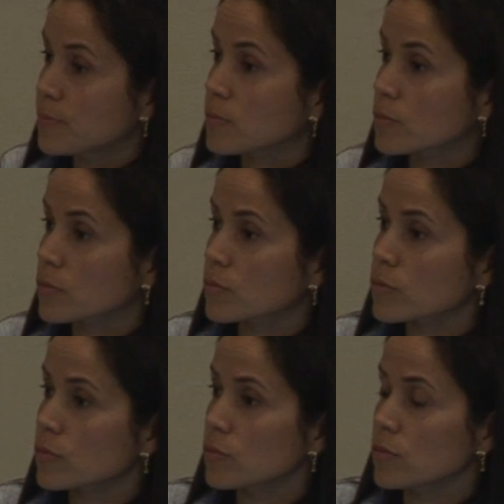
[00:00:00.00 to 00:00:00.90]
take more and more
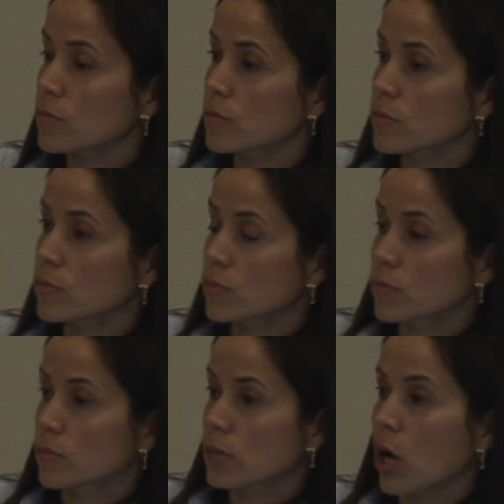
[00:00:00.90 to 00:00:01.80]
things out
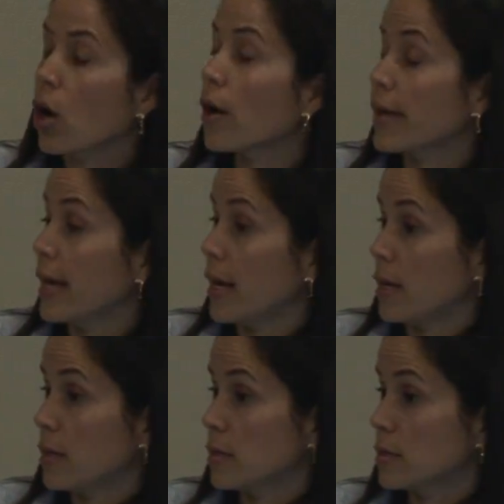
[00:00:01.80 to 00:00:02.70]
of your. Oh yeah,